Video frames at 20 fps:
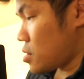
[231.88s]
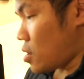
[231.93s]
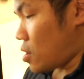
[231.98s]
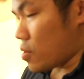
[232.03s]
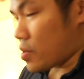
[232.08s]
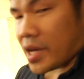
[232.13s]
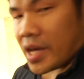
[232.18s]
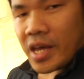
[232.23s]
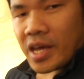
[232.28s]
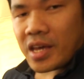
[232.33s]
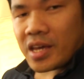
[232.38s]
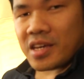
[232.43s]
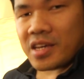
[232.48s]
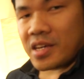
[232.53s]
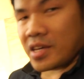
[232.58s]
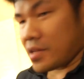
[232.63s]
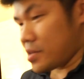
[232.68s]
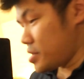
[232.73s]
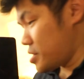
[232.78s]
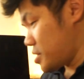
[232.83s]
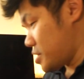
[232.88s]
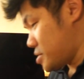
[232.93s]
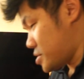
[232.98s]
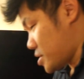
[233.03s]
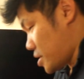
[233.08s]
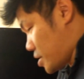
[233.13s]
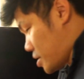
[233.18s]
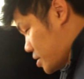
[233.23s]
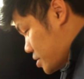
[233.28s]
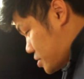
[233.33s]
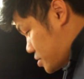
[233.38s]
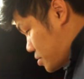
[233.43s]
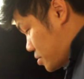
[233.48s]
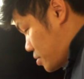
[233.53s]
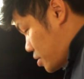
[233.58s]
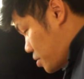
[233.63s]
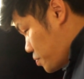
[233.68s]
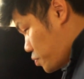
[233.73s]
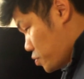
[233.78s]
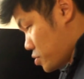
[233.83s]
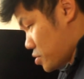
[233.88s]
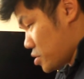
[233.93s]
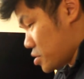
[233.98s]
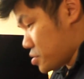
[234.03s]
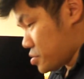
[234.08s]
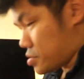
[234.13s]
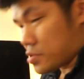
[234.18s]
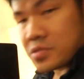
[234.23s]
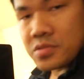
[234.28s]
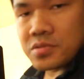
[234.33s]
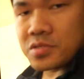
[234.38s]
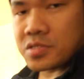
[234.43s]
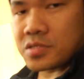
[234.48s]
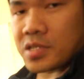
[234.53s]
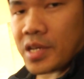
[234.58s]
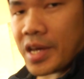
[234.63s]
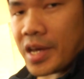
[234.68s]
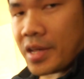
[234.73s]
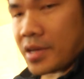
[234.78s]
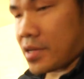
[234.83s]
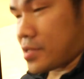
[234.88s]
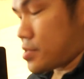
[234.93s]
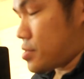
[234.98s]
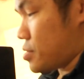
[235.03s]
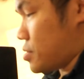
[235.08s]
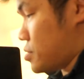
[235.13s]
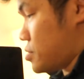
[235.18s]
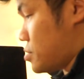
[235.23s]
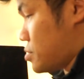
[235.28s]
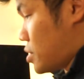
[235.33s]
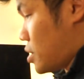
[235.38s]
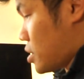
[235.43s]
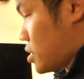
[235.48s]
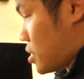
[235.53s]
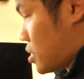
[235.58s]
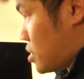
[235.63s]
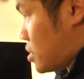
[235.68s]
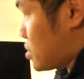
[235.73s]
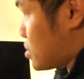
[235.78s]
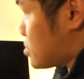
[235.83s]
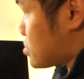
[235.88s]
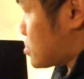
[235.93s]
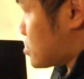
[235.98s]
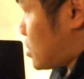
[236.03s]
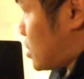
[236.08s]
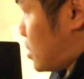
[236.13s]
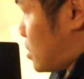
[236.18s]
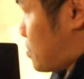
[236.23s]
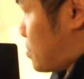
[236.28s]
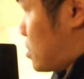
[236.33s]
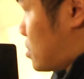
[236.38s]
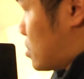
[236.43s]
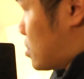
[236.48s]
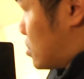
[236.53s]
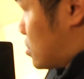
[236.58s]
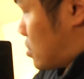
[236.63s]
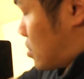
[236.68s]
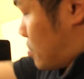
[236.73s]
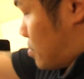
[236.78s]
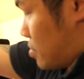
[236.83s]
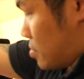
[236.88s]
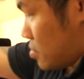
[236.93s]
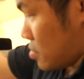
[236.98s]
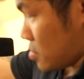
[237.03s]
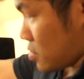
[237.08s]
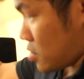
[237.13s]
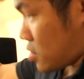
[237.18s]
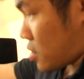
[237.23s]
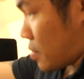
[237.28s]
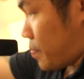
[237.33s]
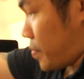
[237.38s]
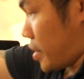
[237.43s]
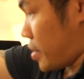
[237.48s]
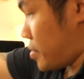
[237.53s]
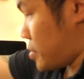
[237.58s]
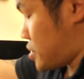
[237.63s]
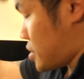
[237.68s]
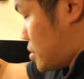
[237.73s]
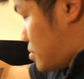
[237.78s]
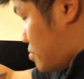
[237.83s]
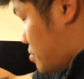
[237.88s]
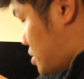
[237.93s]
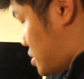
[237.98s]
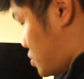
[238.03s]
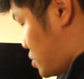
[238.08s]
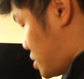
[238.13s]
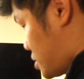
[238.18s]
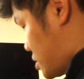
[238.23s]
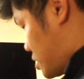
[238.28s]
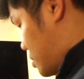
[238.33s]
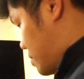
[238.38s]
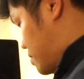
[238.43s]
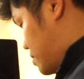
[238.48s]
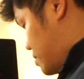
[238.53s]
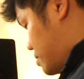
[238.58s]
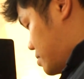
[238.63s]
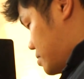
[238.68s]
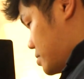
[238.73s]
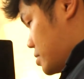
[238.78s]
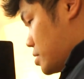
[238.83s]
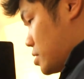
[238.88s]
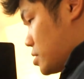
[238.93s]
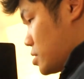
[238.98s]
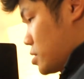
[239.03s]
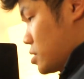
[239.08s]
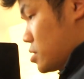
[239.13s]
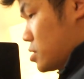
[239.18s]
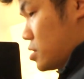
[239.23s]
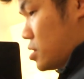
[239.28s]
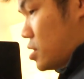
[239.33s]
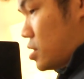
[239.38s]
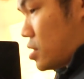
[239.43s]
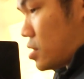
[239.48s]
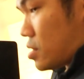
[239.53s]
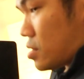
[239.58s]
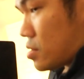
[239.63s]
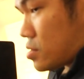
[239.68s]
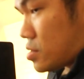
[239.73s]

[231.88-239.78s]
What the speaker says: okay, here it is, guys. So I put those two together so you guys can have a comparison between them. Yeah,